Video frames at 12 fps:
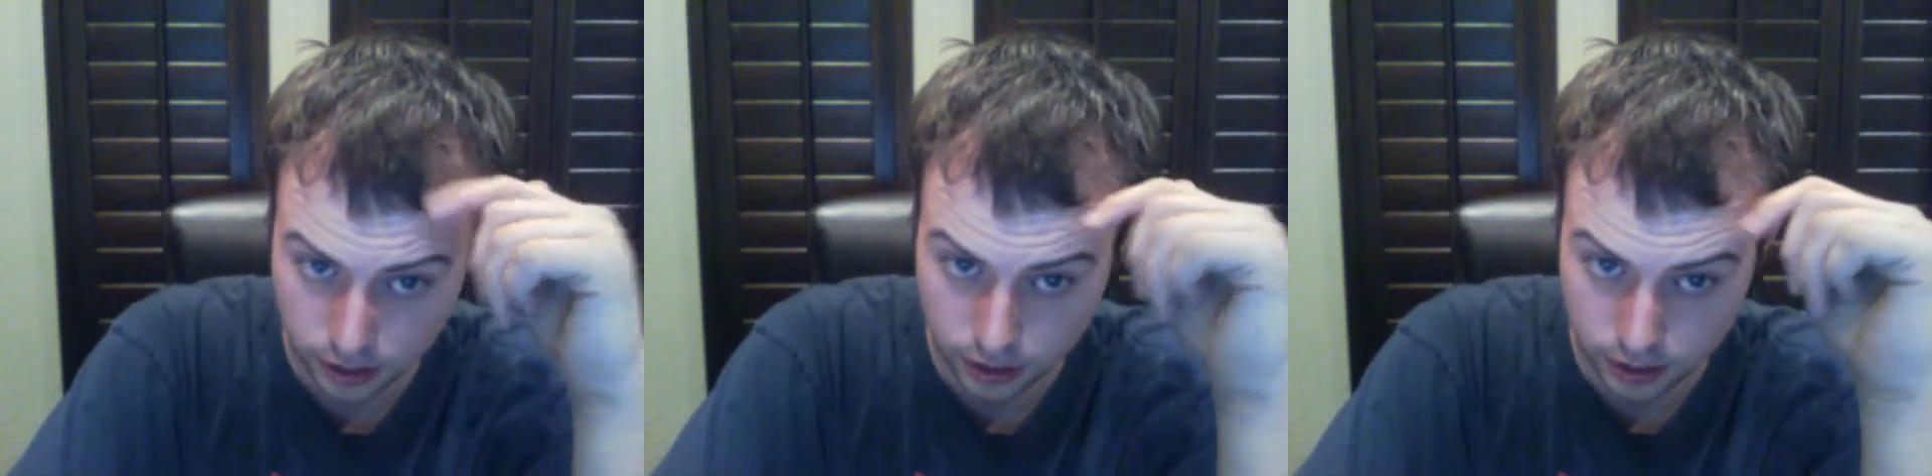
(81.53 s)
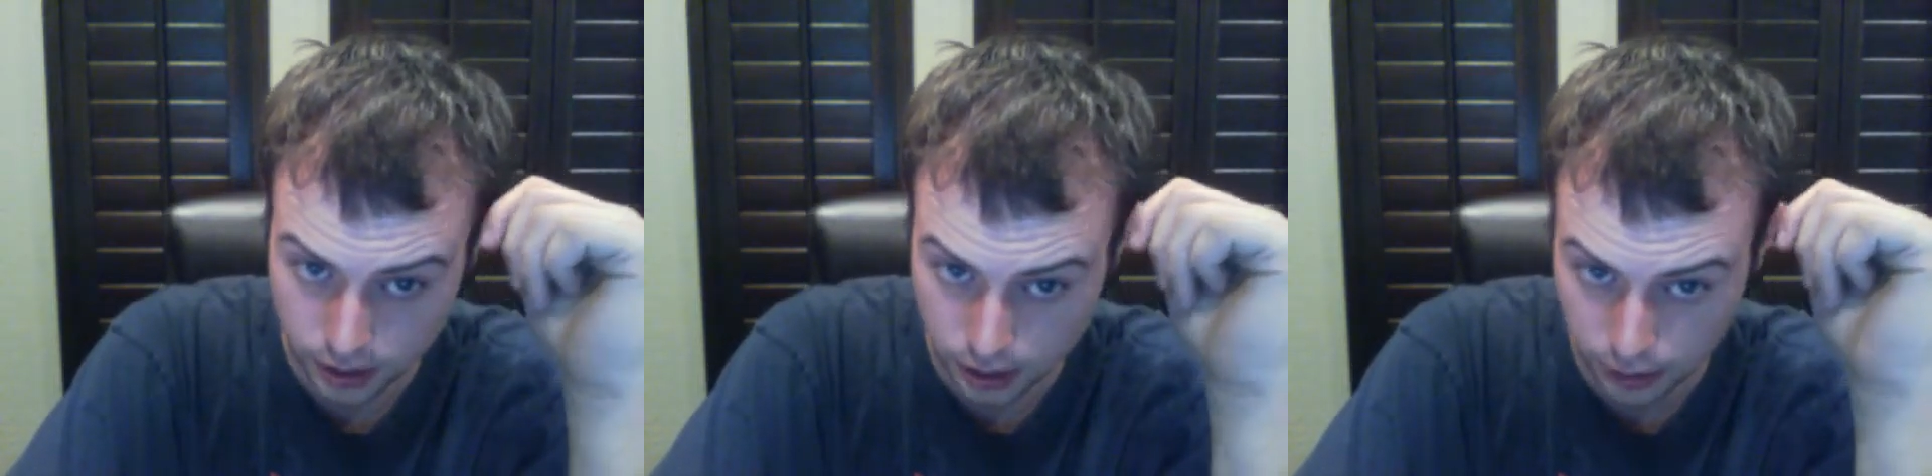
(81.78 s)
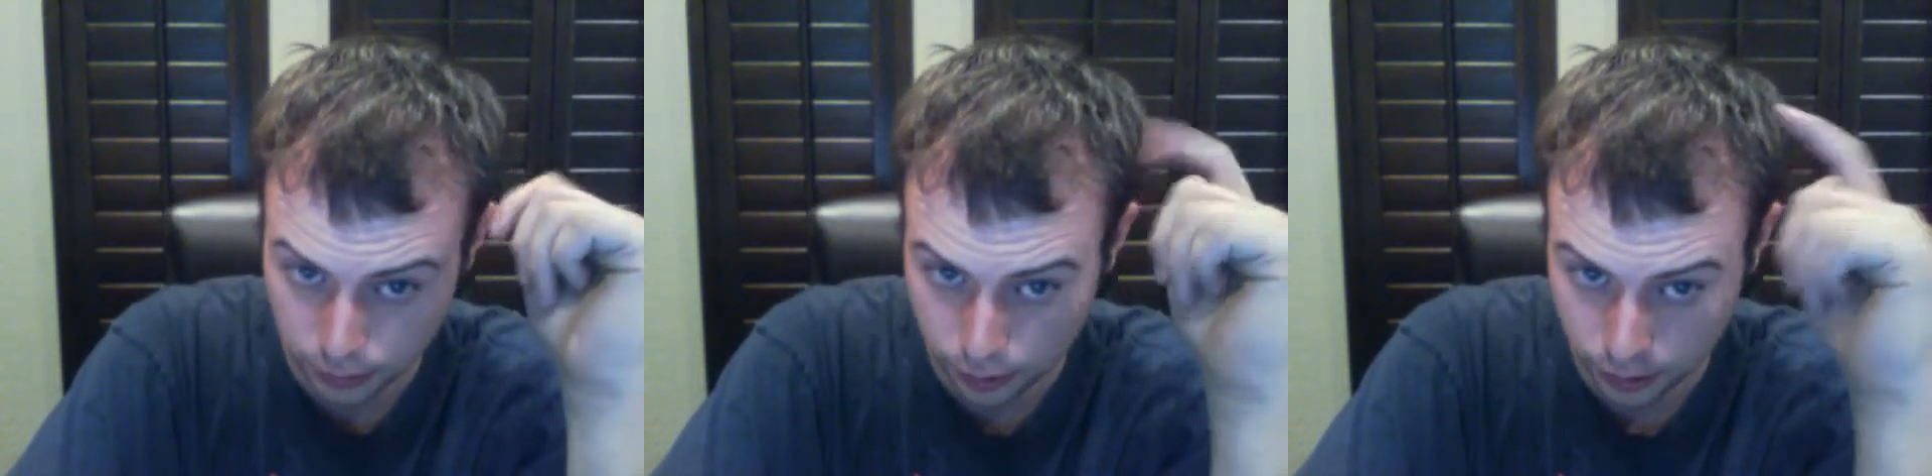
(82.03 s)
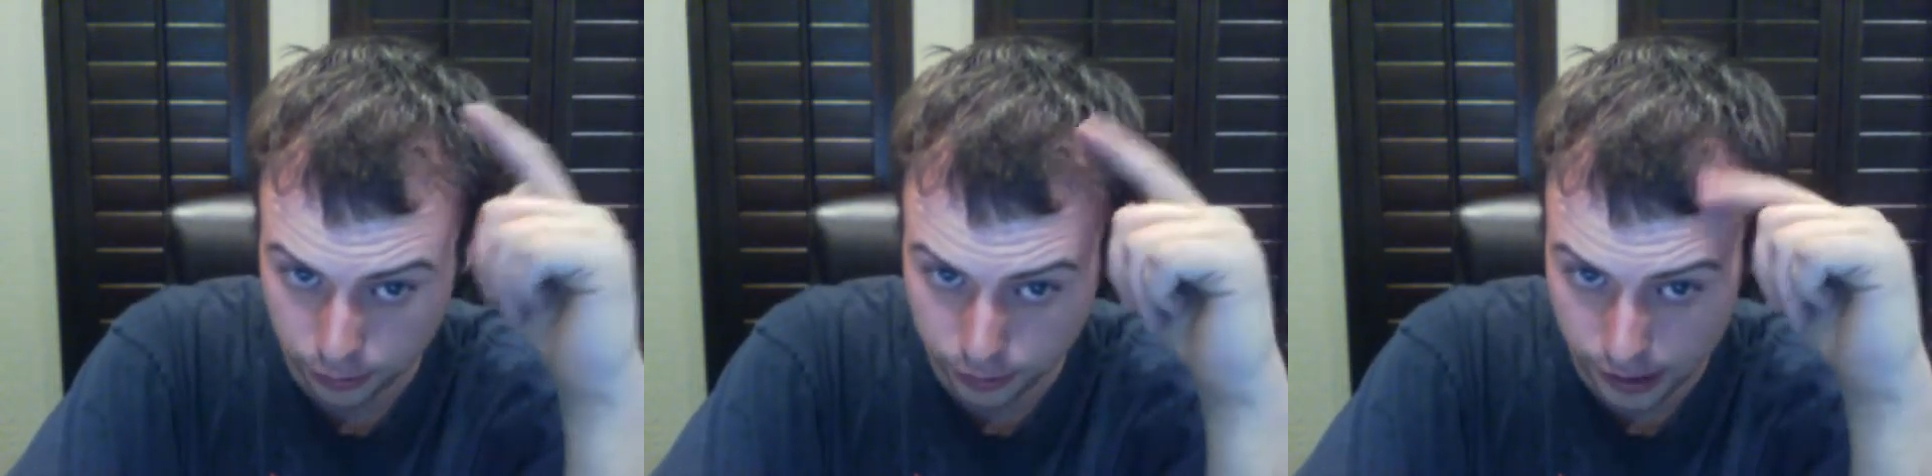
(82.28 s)
see the
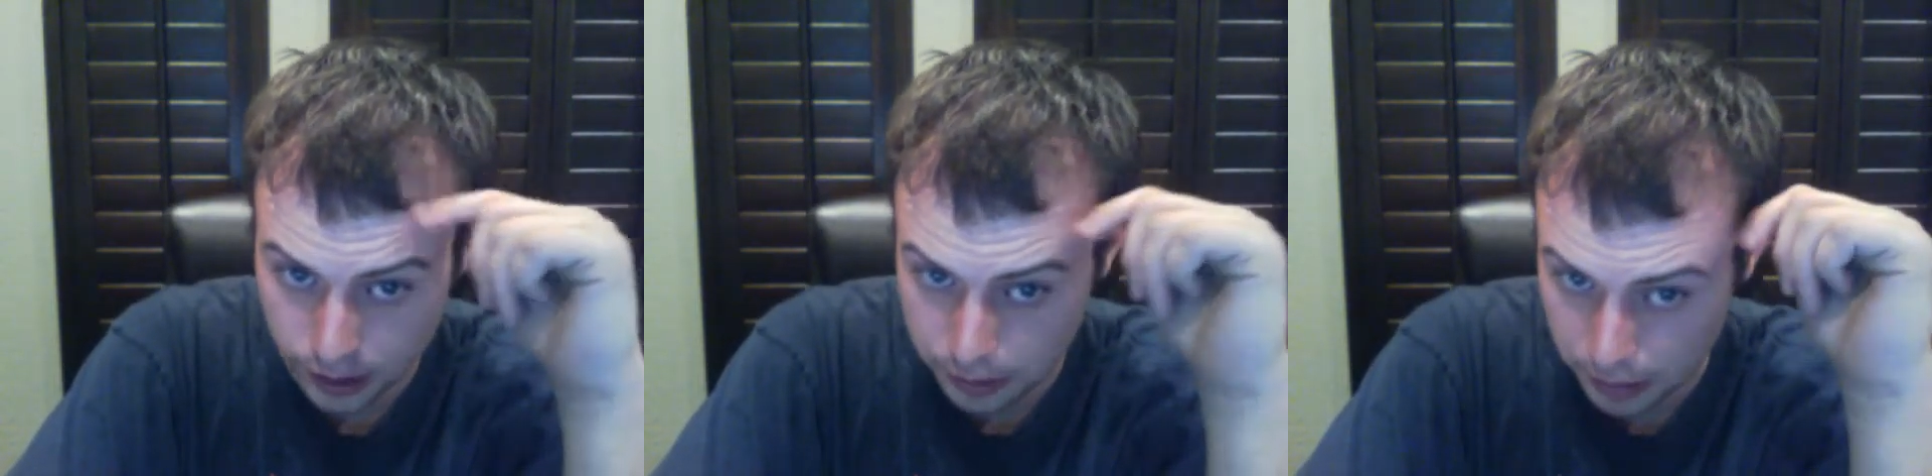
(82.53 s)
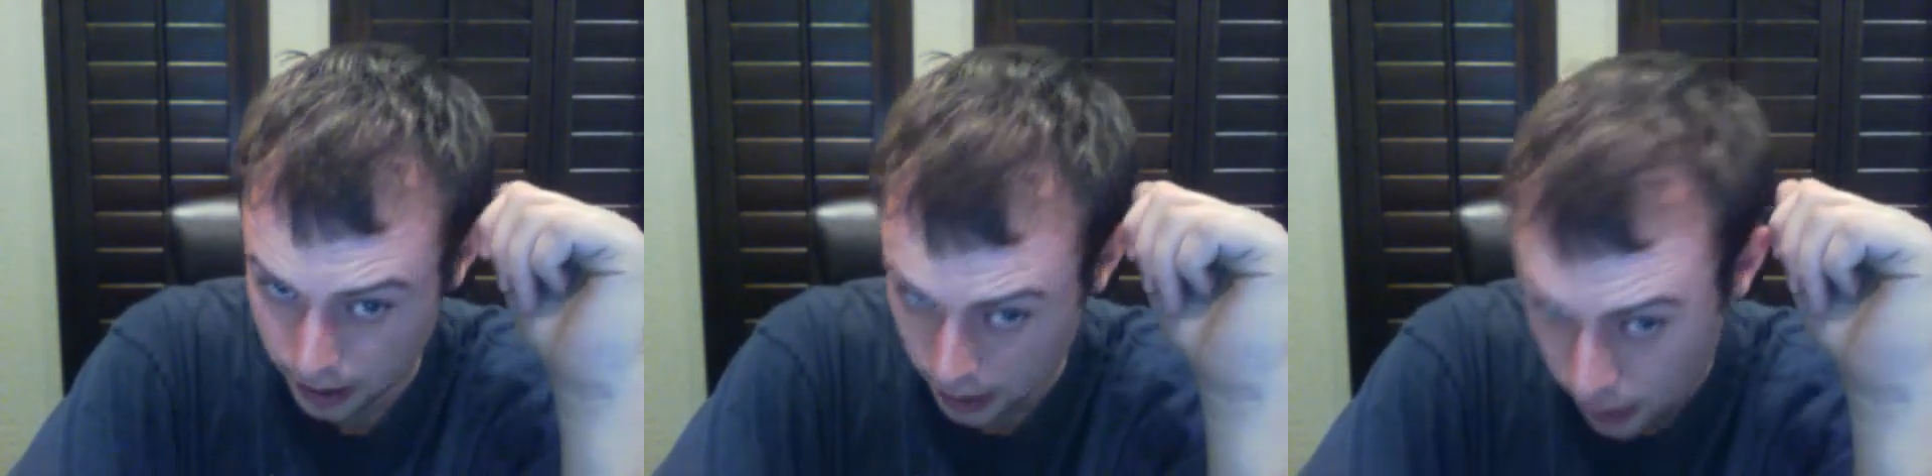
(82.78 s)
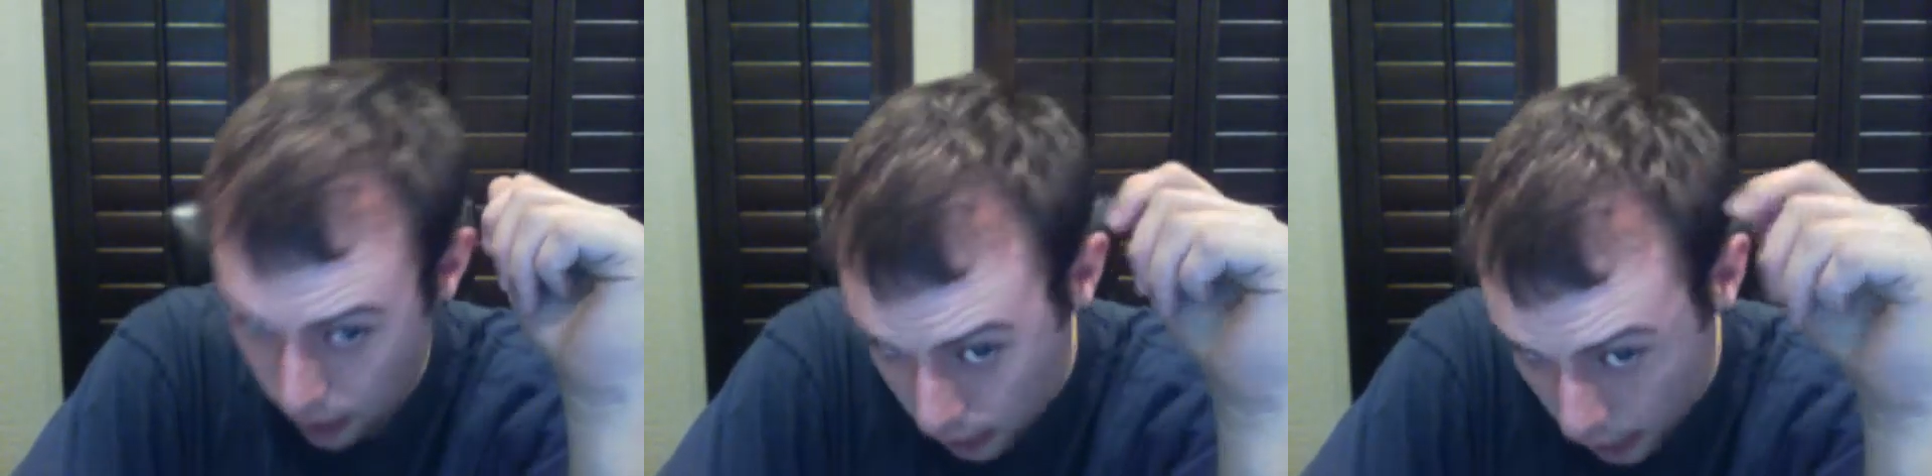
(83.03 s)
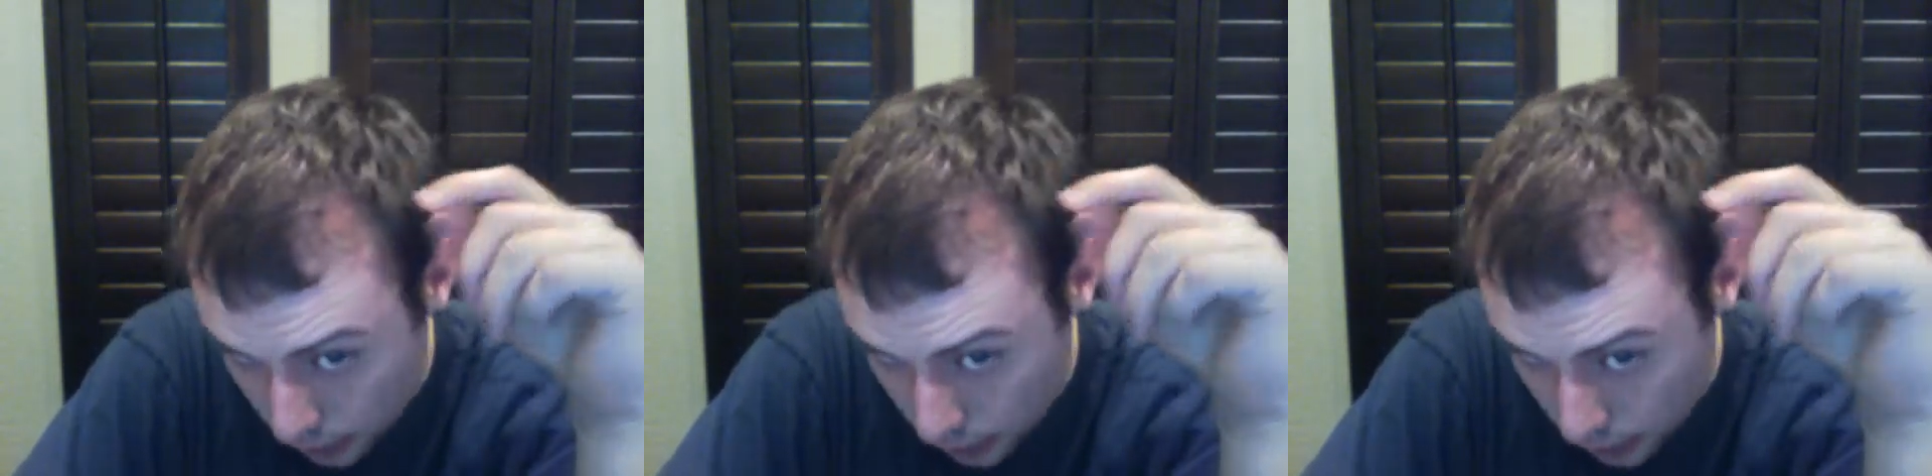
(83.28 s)
full effect of my hair and